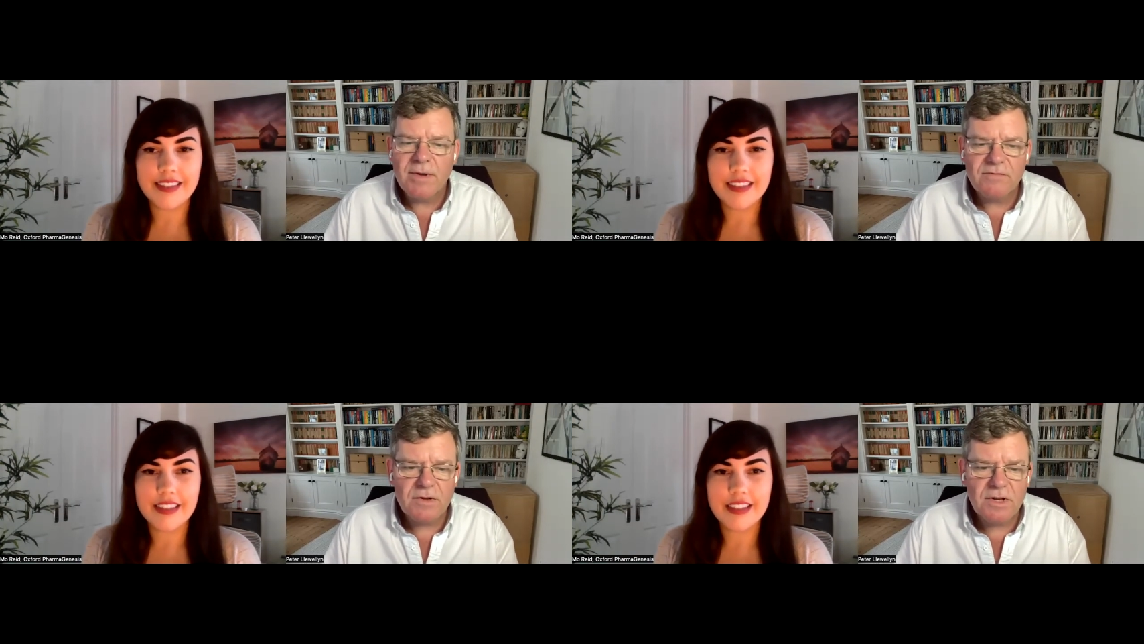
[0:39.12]
Speaker 1: And
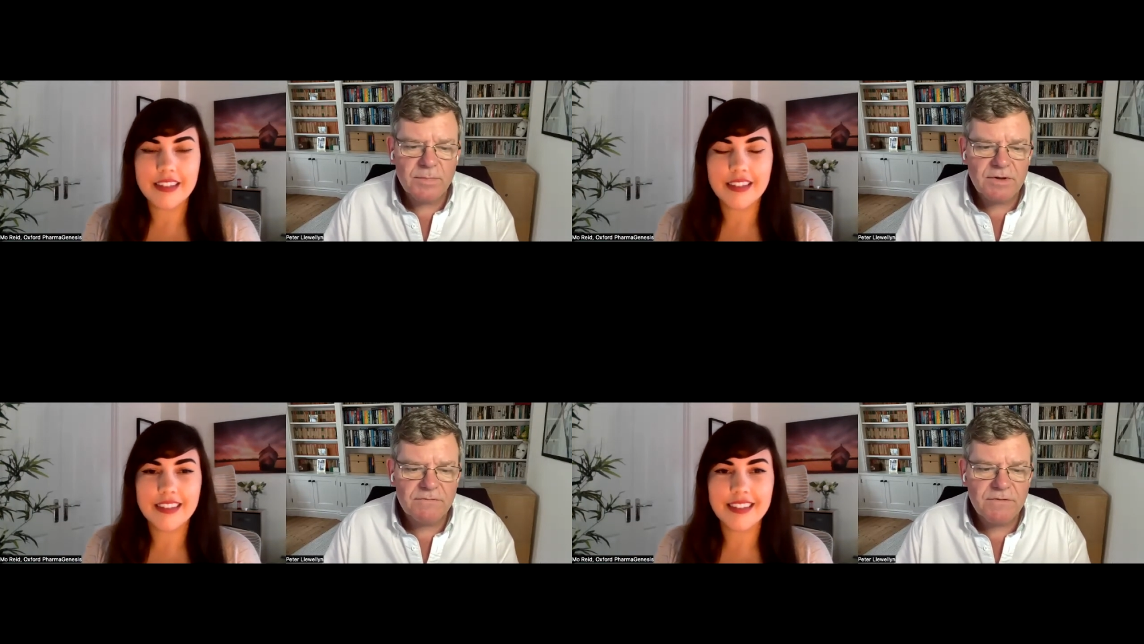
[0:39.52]
I'm having a
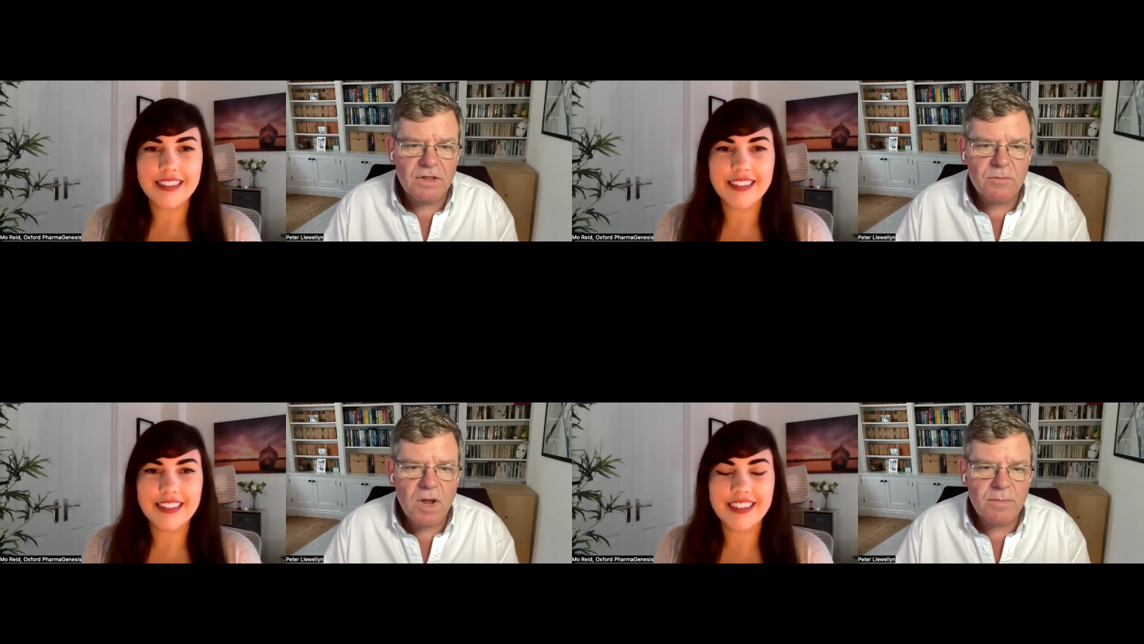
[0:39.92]
little bit of
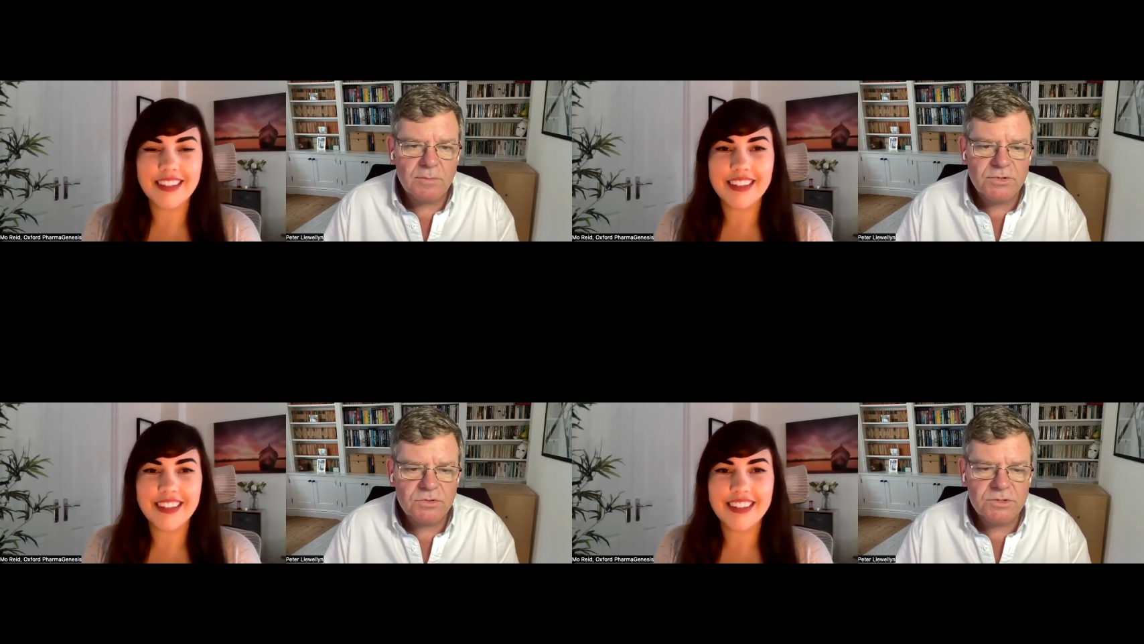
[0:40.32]
fun at the
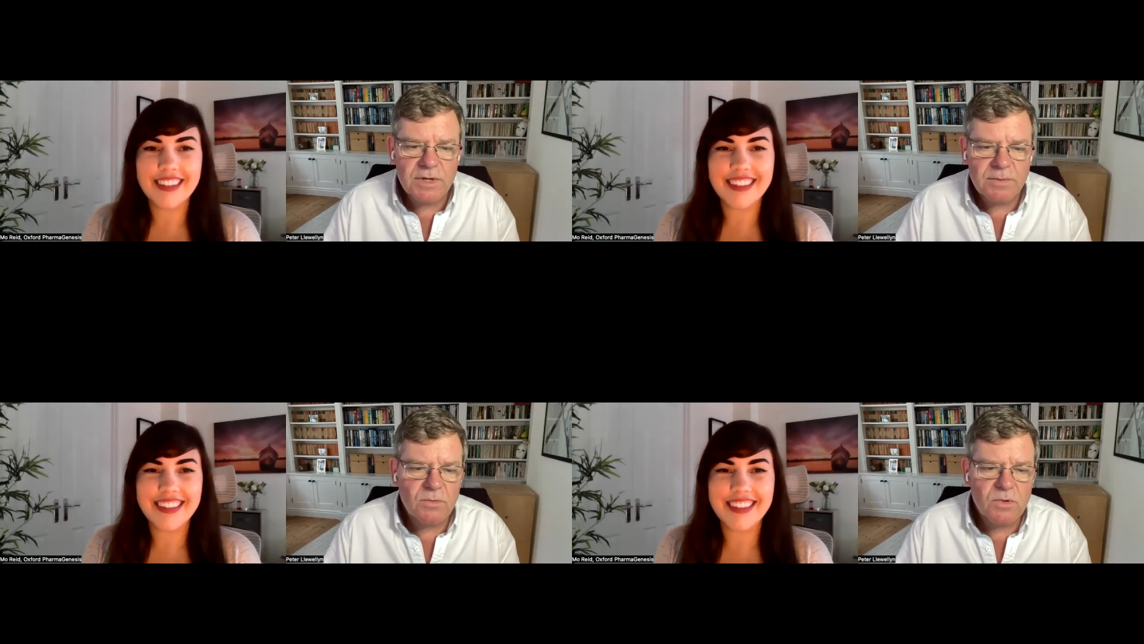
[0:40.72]
moment. I'm talking
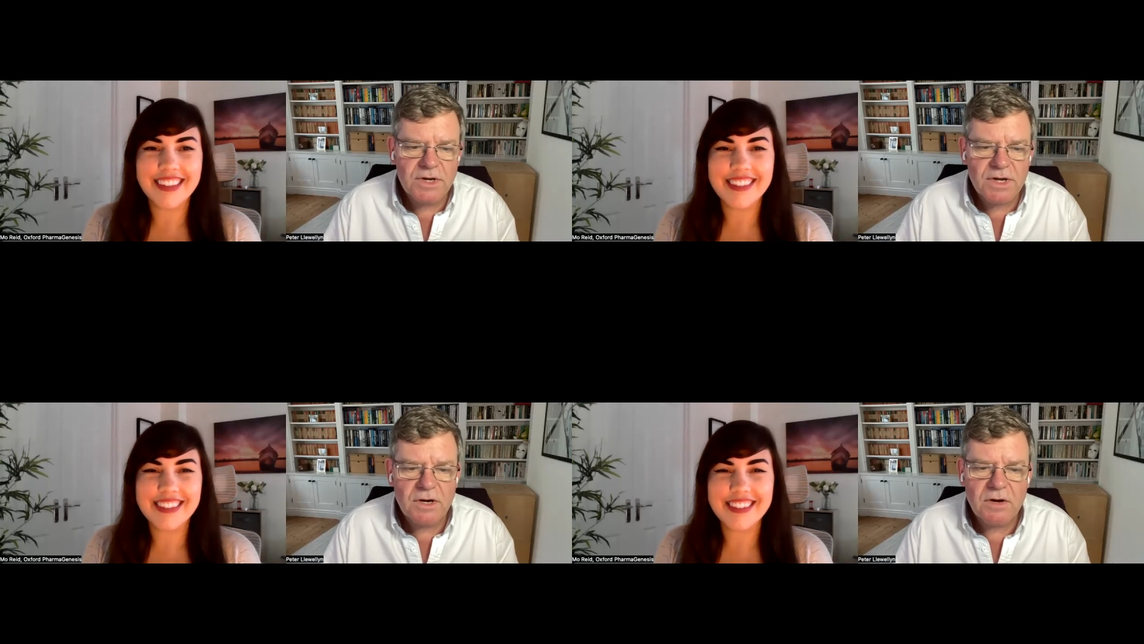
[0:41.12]
to people who
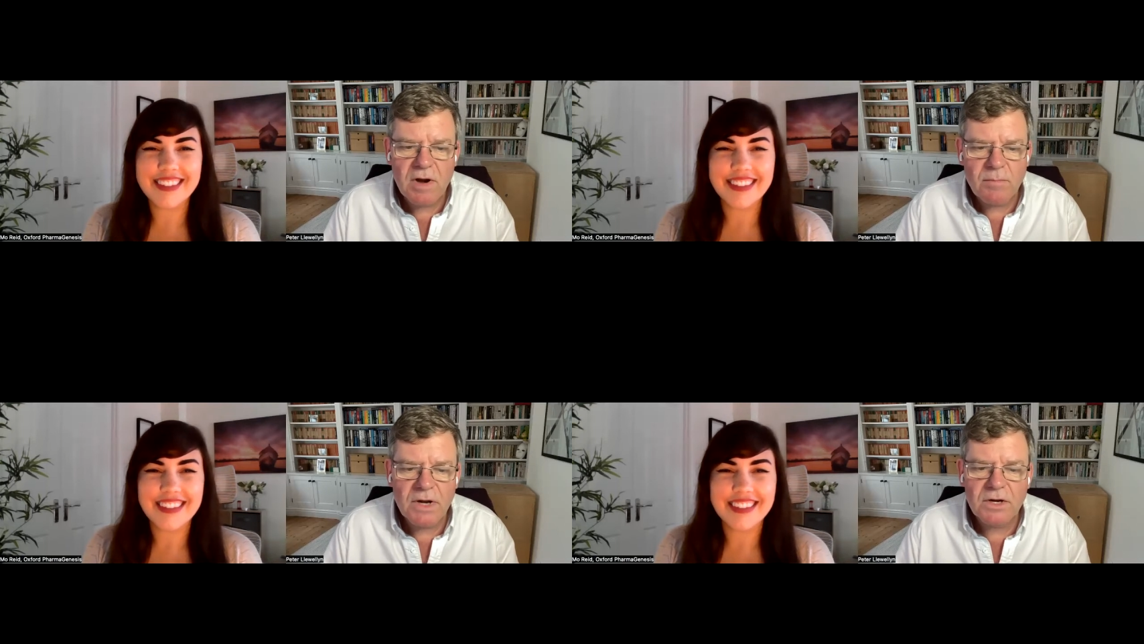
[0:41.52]
work in and
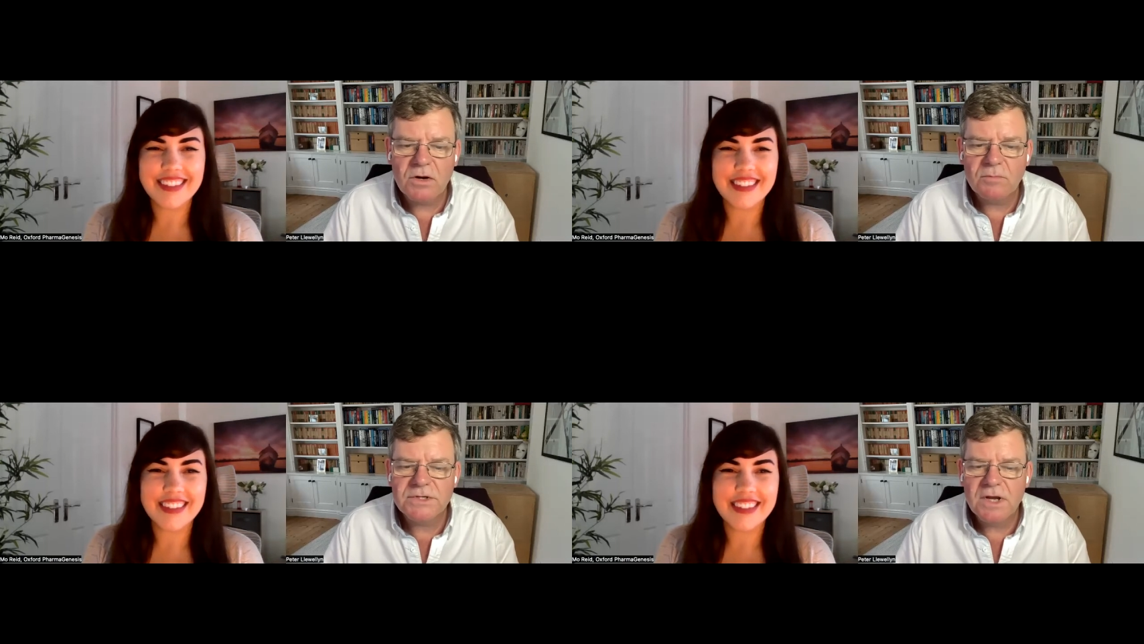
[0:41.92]
around
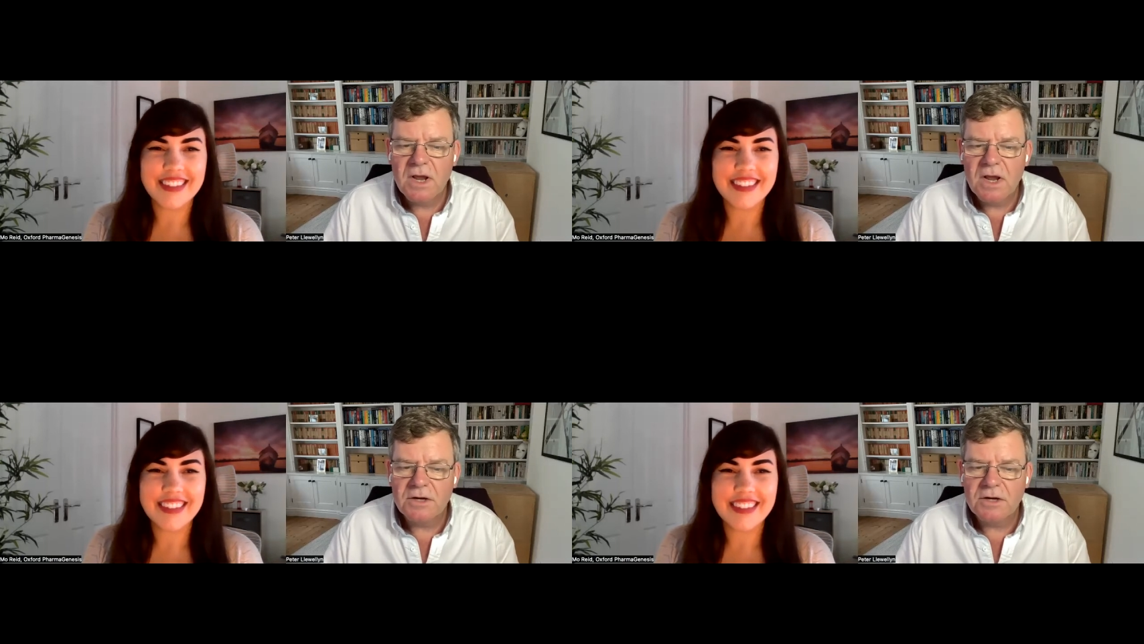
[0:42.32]
medcomms